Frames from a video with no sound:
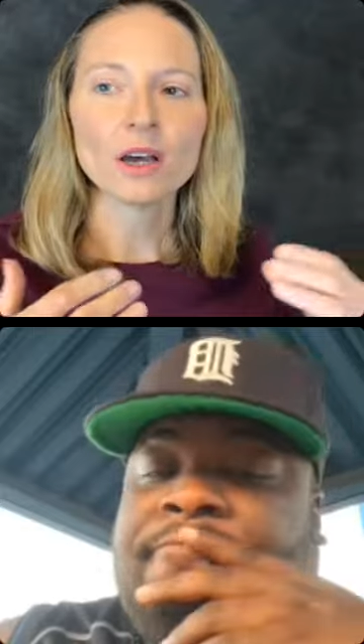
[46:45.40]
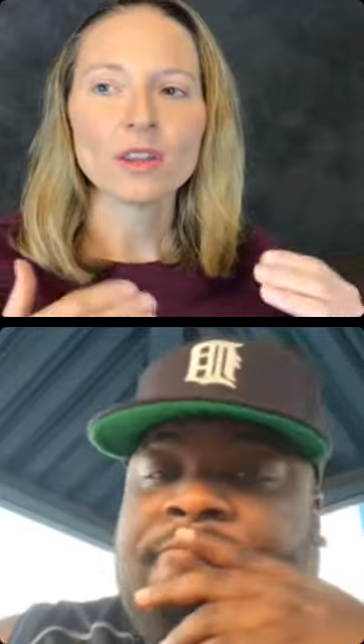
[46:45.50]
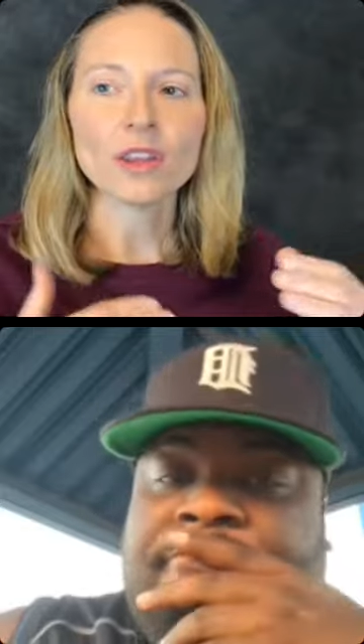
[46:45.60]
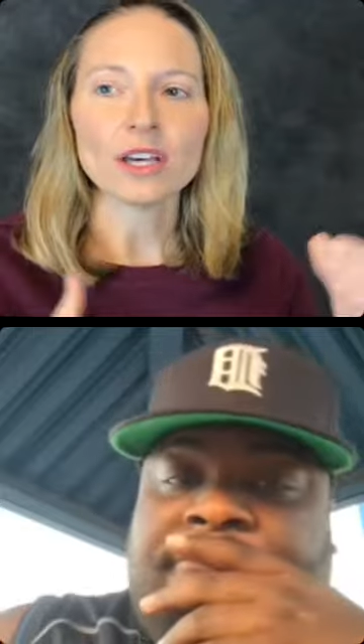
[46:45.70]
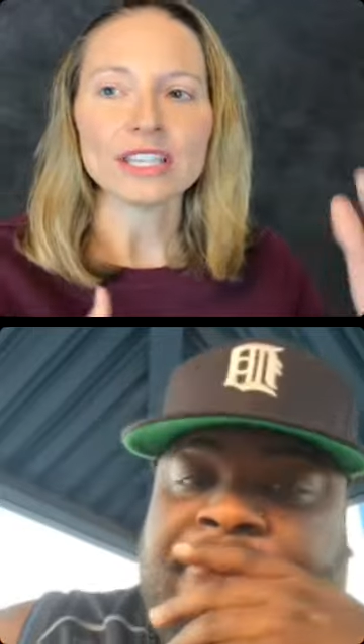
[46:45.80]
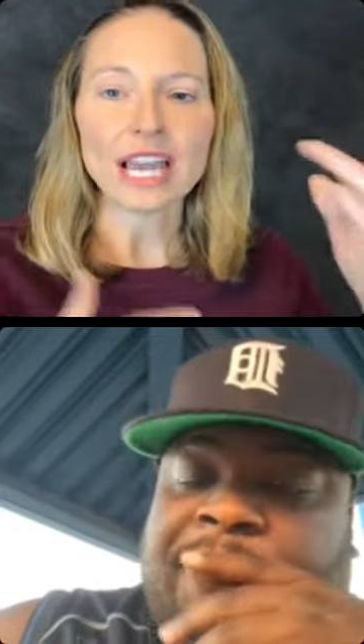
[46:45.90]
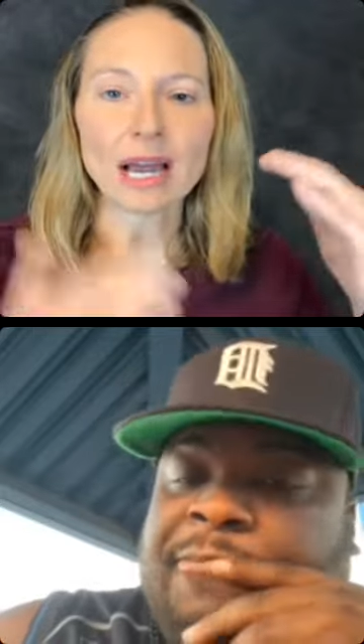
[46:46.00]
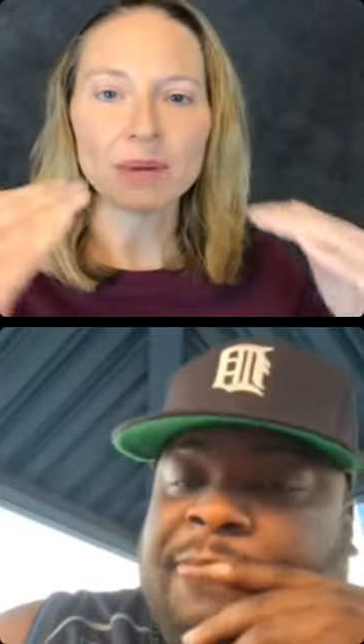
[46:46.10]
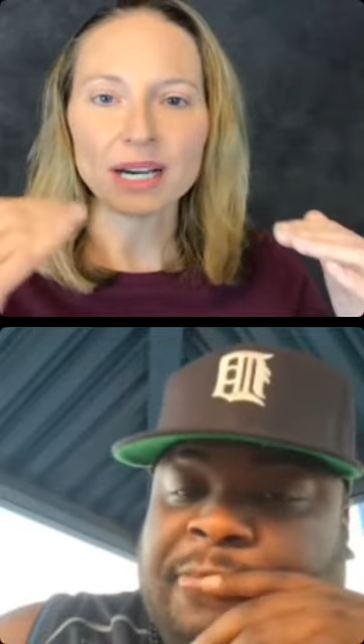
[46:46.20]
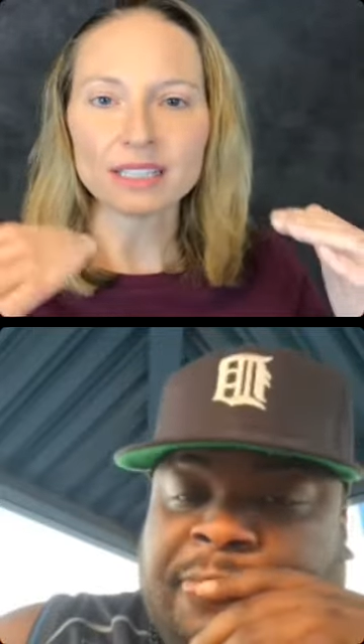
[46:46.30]
the yeah
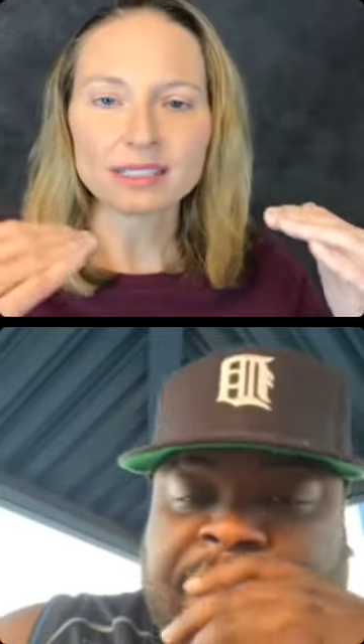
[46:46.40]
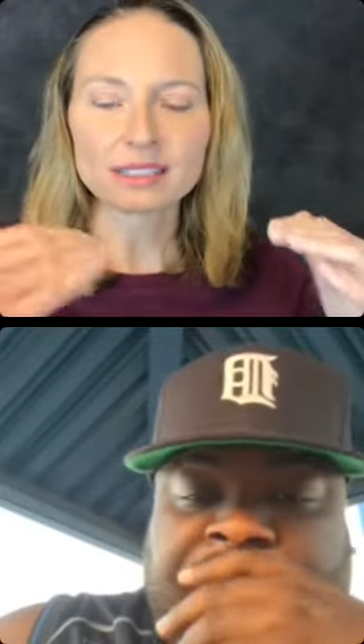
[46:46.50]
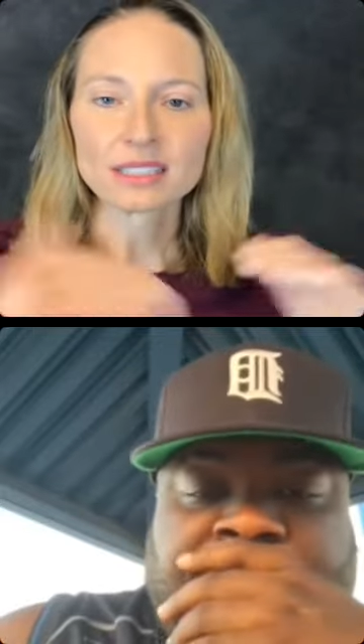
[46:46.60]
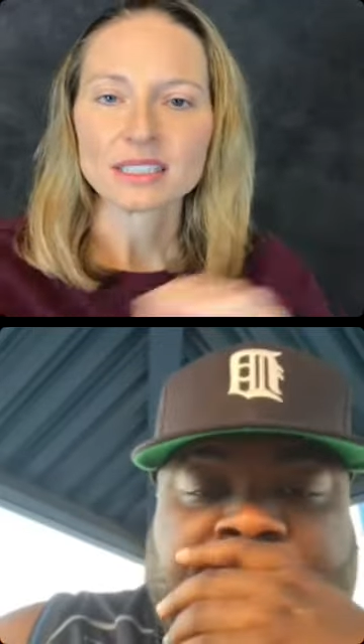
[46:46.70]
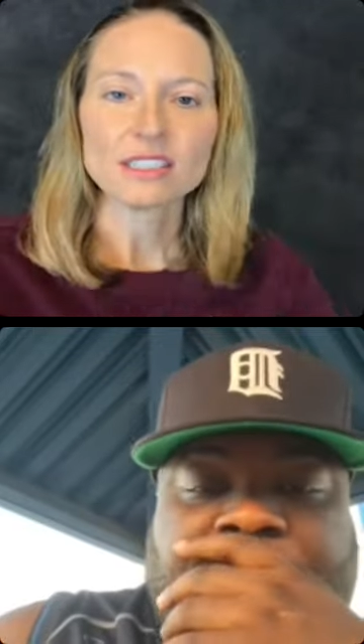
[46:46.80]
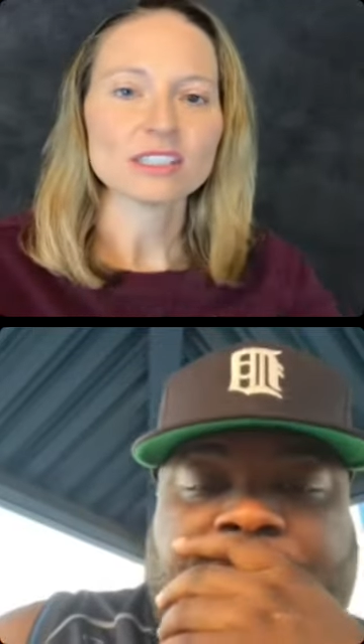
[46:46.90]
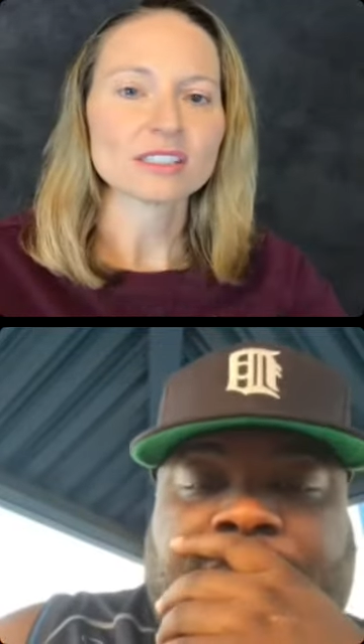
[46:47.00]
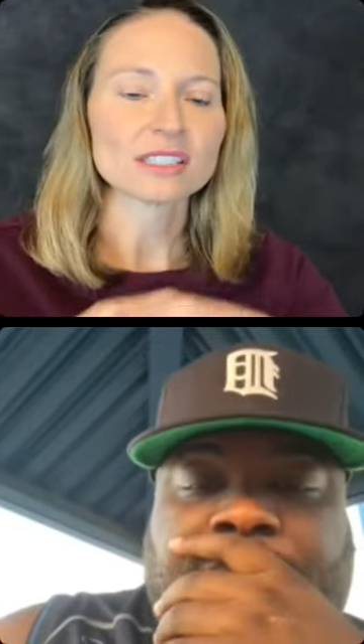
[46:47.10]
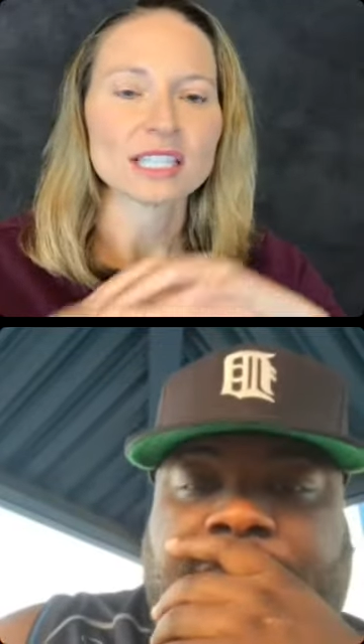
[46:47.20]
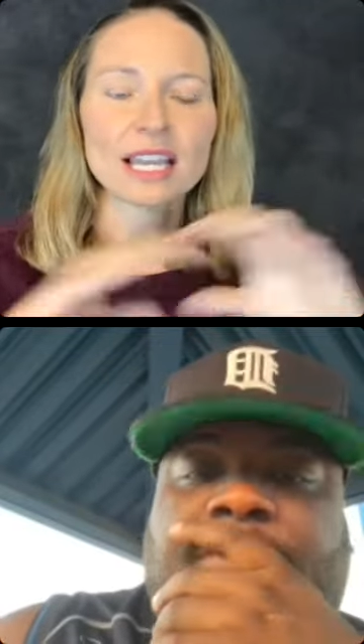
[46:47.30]
buts,
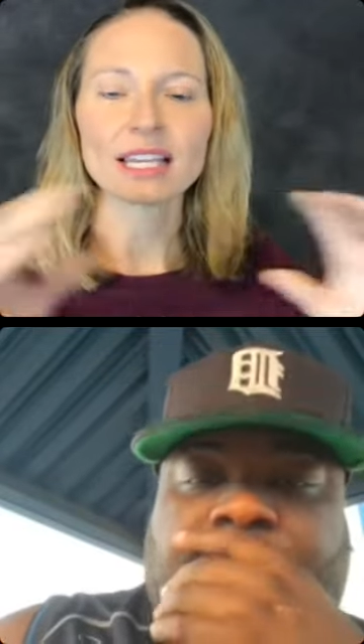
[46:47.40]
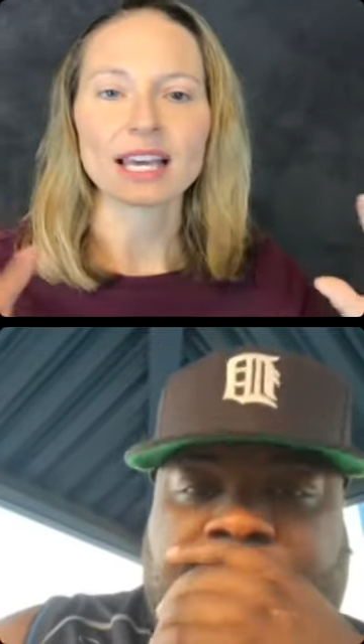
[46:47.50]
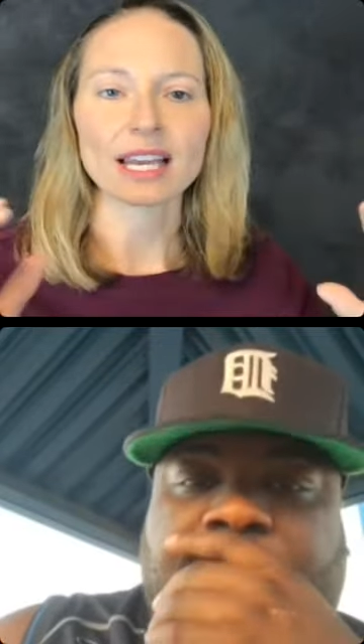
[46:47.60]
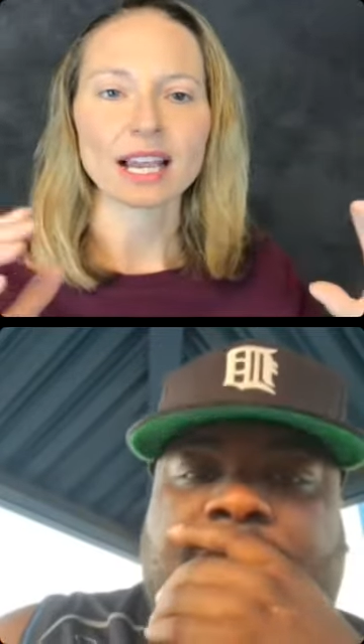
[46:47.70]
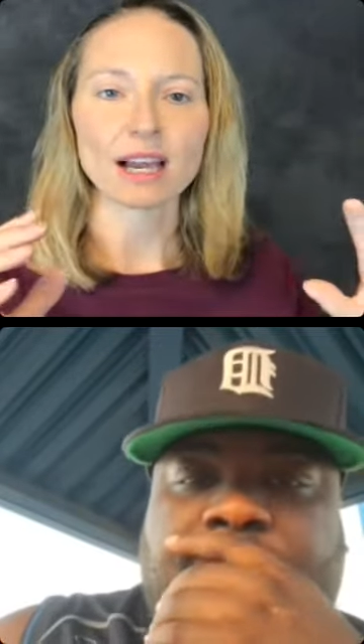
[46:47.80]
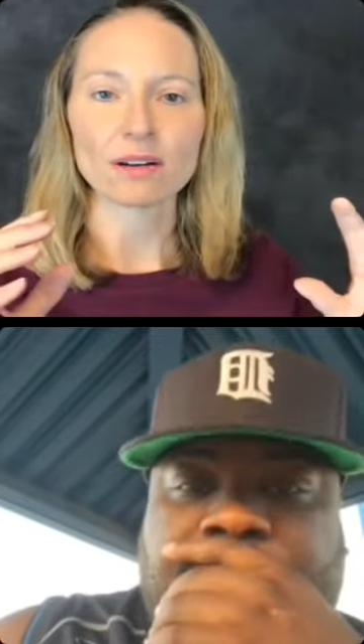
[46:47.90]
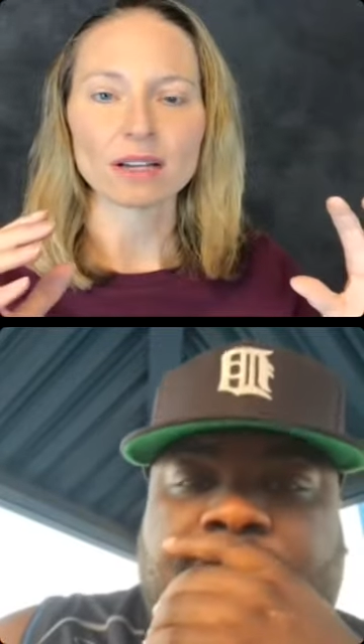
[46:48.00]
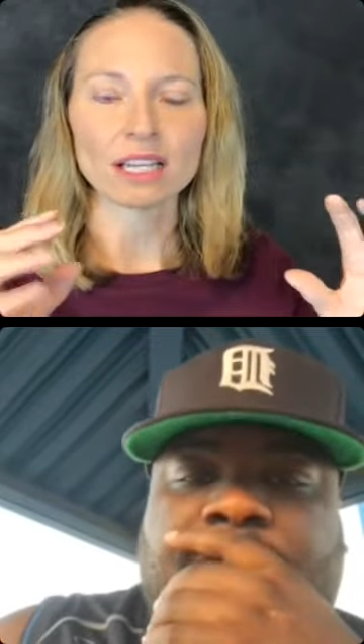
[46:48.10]
just take that out